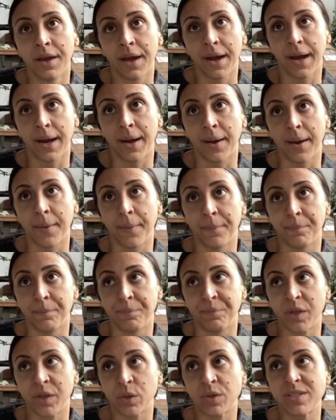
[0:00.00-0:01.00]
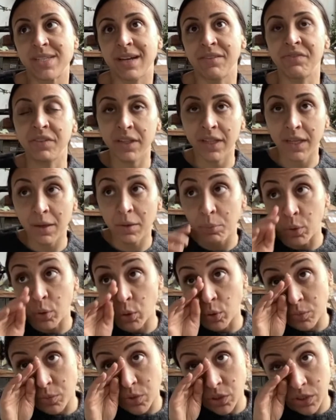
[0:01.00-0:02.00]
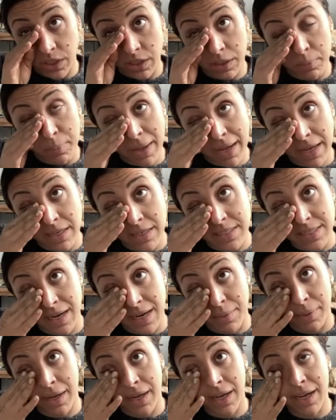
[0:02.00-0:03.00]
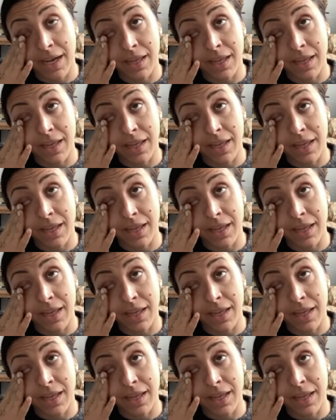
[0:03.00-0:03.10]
there's definitely a boom during the pandemic.